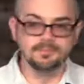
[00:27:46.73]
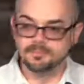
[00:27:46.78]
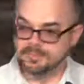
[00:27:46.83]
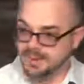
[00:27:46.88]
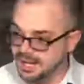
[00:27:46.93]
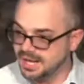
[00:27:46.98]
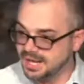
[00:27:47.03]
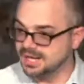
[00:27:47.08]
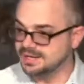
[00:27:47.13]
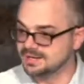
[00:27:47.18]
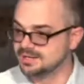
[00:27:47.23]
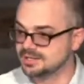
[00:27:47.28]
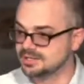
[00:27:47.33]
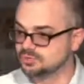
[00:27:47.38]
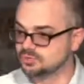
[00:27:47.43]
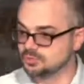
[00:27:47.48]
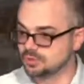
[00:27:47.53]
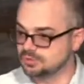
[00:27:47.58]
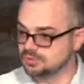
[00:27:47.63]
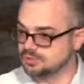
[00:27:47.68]
But
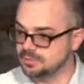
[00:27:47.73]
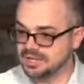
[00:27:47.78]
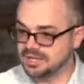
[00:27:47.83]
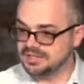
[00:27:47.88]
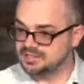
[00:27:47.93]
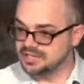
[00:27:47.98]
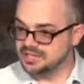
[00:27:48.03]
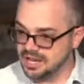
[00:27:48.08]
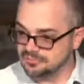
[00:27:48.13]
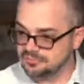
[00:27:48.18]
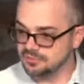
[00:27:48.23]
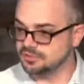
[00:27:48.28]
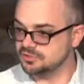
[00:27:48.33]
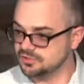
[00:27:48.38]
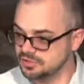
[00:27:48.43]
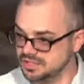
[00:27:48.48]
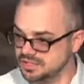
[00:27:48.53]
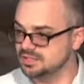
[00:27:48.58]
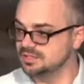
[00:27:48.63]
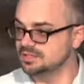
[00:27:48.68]
Jerusalem has never
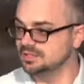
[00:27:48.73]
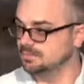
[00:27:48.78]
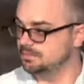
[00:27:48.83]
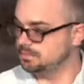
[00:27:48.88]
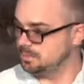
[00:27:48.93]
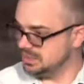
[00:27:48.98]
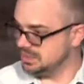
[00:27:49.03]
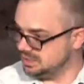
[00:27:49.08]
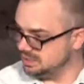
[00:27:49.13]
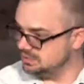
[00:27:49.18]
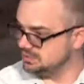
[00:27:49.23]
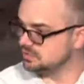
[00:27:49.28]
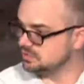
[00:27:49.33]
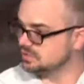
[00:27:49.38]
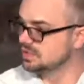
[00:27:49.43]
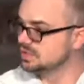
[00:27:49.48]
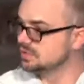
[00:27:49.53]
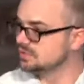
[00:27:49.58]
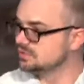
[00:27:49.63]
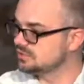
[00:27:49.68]
seen peace
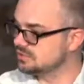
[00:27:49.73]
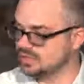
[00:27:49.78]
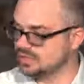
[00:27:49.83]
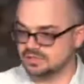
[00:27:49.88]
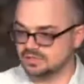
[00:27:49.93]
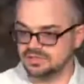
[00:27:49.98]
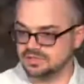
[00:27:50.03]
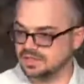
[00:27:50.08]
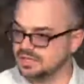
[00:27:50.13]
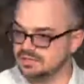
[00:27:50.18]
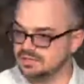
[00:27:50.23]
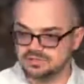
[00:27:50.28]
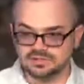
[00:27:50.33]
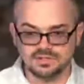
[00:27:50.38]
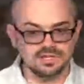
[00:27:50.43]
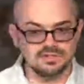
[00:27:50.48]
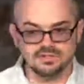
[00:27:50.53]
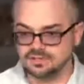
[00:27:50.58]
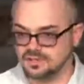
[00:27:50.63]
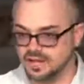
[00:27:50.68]
since its
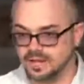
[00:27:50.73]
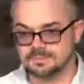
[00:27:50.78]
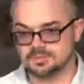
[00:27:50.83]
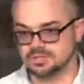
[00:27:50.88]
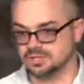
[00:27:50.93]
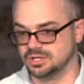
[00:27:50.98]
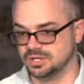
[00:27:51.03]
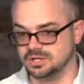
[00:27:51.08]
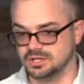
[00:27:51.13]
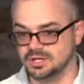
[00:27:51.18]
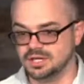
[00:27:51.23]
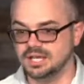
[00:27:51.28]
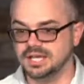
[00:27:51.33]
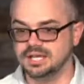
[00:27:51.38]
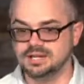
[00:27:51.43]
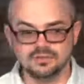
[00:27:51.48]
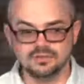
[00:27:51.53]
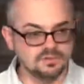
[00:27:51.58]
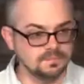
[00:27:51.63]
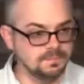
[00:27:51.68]
inception.
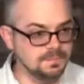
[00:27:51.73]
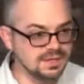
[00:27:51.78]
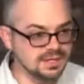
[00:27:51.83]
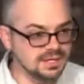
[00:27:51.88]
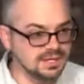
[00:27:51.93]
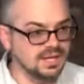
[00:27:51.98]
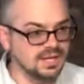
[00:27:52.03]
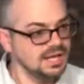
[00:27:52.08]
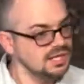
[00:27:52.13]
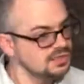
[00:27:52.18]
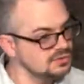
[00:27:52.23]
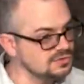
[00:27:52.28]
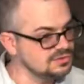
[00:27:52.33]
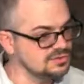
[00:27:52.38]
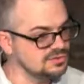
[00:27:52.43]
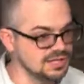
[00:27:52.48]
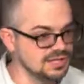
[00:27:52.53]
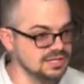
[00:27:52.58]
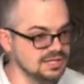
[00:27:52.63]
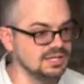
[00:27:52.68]
It has been a
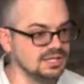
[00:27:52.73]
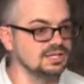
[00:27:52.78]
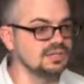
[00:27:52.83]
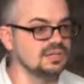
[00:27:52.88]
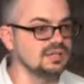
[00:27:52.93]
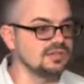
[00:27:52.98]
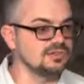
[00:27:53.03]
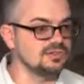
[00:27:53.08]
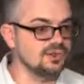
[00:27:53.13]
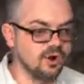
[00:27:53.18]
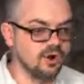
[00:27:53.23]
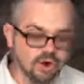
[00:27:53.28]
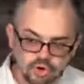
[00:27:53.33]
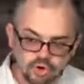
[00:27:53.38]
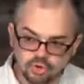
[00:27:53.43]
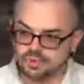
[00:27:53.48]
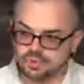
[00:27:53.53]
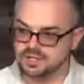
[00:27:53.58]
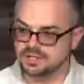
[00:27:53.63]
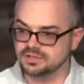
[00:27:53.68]
city that is
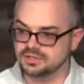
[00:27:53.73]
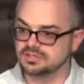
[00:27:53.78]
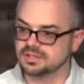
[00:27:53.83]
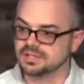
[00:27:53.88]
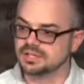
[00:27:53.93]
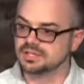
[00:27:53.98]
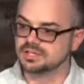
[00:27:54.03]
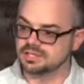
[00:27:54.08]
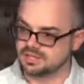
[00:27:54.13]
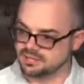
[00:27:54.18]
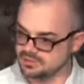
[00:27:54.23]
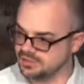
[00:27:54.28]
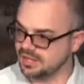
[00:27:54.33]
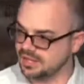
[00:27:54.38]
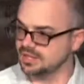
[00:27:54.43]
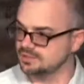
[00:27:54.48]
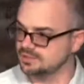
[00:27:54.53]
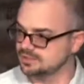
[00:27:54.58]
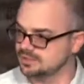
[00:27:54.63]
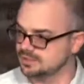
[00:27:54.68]
always
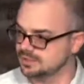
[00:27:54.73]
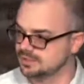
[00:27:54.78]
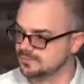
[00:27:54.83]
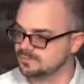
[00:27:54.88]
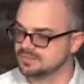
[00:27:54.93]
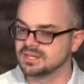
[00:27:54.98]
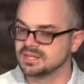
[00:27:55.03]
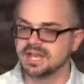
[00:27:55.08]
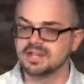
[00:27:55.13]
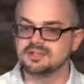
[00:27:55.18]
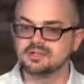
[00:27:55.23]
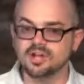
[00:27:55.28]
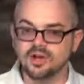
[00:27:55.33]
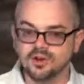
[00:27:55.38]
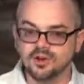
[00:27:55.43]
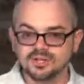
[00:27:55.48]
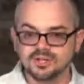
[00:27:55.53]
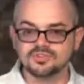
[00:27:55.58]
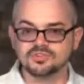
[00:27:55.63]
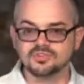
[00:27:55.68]
contested. And
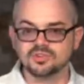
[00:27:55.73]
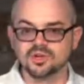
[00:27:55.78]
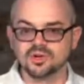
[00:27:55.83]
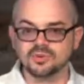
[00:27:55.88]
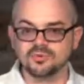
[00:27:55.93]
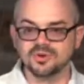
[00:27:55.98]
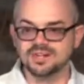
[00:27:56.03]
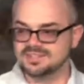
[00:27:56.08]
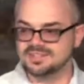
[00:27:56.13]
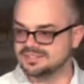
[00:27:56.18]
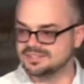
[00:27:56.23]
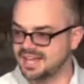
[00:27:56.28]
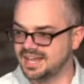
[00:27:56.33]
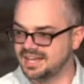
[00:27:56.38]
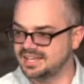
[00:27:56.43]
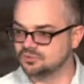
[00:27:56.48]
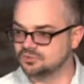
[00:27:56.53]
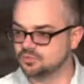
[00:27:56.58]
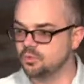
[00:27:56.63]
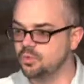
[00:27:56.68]
notice what he's
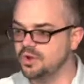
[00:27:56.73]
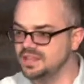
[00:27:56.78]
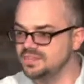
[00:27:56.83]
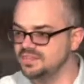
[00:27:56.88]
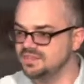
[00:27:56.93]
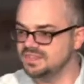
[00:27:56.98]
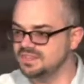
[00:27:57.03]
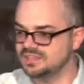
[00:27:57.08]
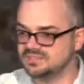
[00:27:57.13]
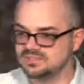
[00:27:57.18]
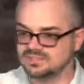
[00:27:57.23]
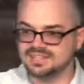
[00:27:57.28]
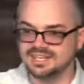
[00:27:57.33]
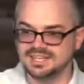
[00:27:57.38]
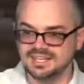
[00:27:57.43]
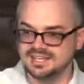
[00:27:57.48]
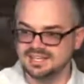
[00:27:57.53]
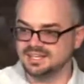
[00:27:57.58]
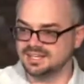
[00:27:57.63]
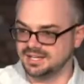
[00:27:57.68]
saying is when this
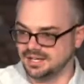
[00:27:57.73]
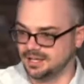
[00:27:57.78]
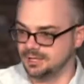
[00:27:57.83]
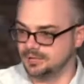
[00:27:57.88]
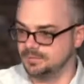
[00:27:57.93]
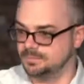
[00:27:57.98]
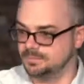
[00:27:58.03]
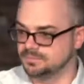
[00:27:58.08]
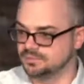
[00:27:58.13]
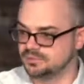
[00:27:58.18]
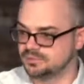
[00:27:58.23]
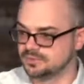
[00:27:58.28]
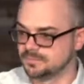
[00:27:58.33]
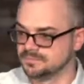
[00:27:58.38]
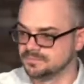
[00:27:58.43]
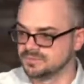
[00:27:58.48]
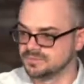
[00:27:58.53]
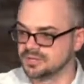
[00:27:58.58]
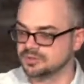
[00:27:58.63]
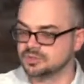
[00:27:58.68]
king comes,
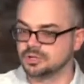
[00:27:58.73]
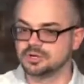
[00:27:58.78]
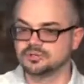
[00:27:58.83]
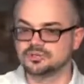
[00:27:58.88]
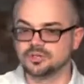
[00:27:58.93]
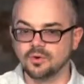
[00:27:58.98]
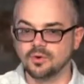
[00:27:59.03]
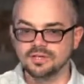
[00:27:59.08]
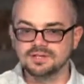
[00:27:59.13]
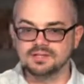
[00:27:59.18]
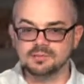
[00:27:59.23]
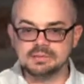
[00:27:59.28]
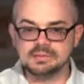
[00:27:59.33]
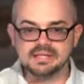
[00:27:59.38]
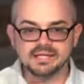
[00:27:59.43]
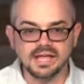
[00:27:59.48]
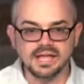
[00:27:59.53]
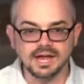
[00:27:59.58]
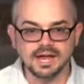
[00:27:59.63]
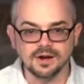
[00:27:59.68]
there is going to
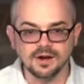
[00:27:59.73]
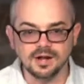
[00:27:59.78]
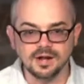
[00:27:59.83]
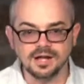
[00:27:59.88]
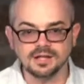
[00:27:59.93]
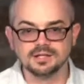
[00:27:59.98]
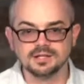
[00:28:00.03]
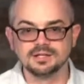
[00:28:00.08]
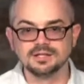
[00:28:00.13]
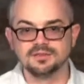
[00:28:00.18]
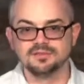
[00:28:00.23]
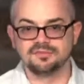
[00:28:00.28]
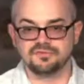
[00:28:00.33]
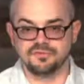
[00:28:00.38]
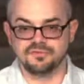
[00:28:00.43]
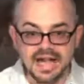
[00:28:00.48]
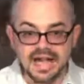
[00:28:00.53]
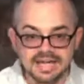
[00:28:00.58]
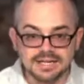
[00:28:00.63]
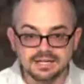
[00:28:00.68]
be an era
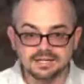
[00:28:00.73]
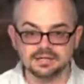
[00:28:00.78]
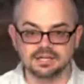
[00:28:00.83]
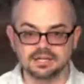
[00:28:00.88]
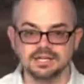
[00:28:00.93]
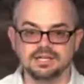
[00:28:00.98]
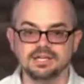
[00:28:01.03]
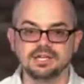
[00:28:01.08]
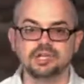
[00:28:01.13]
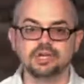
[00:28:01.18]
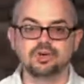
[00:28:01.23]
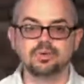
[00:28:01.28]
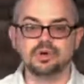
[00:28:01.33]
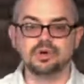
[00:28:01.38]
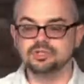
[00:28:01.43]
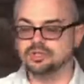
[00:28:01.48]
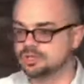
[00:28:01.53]
finally where